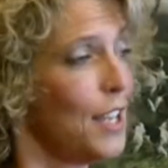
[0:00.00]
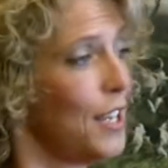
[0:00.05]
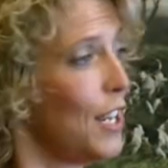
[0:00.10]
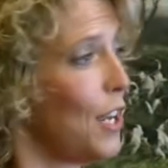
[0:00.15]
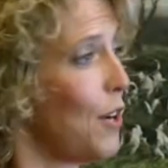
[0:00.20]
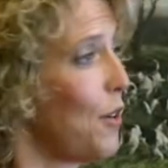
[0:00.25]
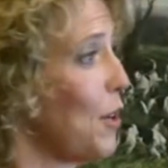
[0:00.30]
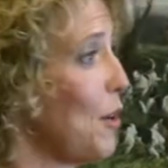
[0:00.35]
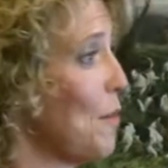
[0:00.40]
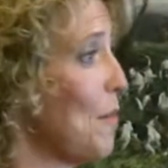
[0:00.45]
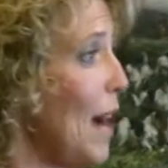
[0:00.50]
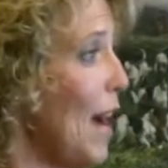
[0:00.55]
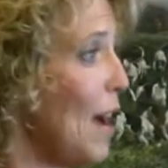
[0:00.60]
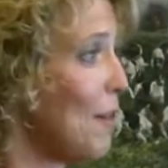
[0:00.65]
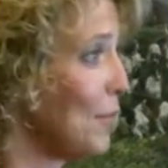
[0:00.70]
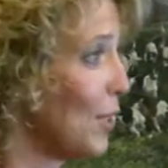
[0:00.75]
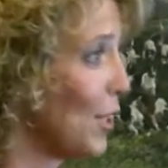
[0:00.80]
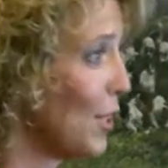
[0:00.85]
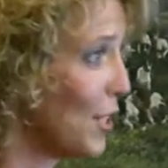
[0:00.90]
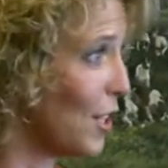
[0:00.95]
Now, her
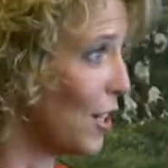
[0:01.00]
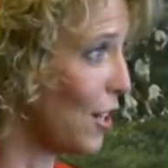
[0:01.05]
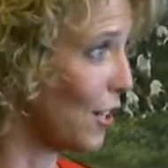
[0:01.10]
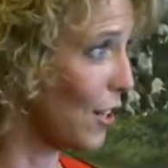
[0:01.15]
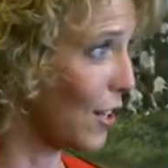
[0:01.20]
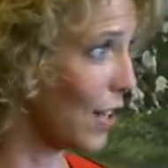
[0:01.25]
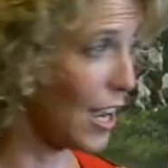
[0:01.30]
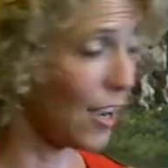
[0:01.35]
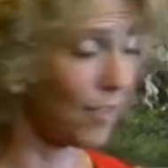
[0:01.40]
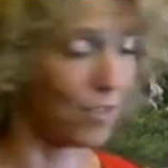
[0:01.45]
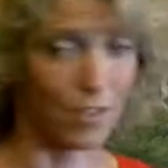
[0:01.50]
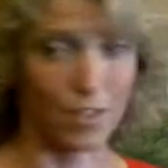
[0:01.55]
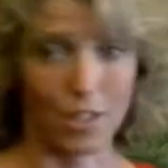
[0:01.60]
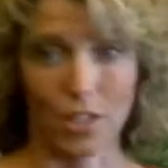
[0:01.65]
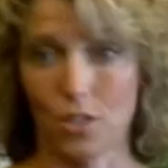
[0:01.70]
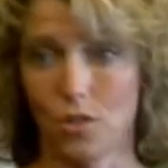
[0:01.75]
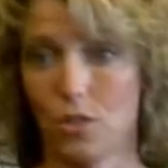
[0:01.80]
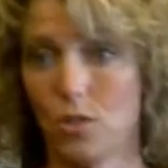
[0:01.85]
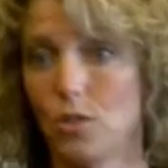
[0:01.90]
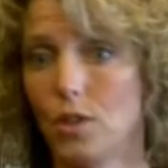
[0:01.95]
mom looked at her after
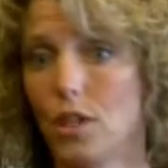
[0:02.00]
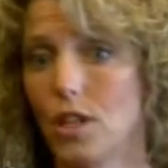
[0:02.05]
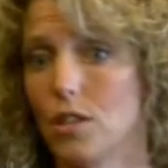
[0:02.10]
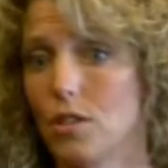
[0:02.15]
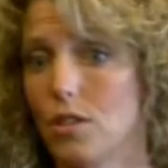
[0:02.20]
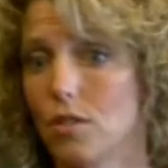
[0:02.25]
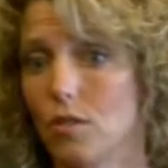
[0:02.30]
these 2 years